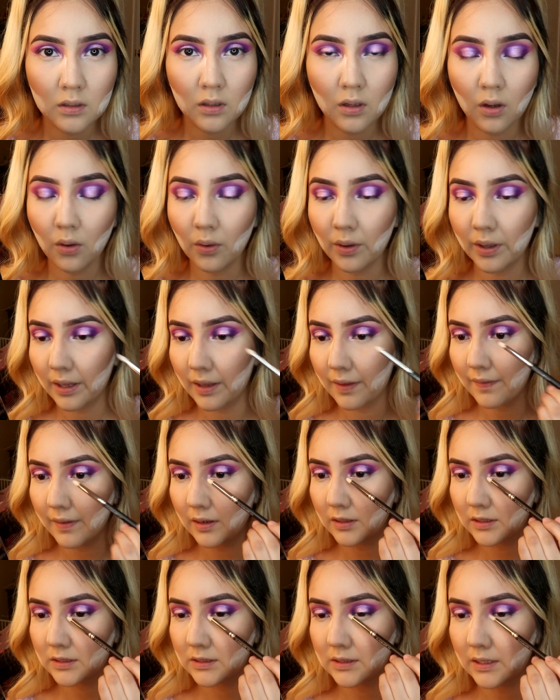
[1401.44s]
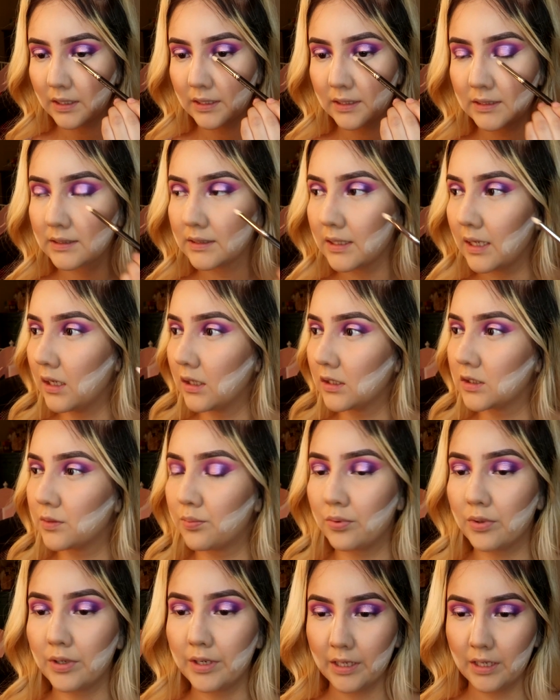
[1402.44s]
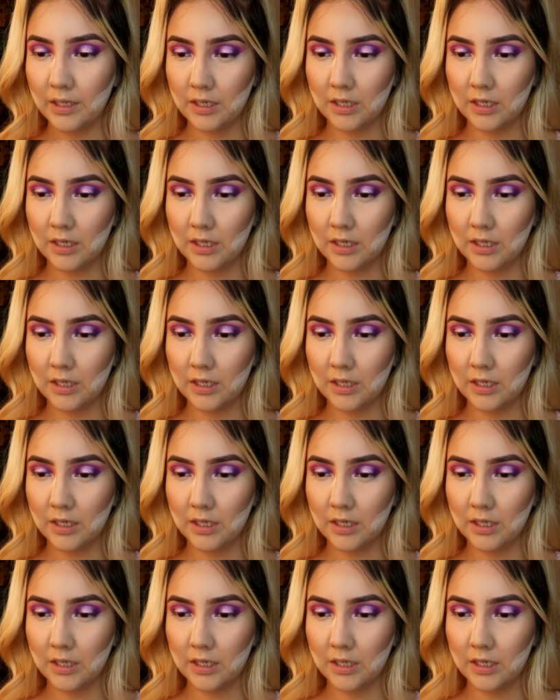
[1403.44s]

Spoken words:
Oh yeah, that looks nice. That looks pretty.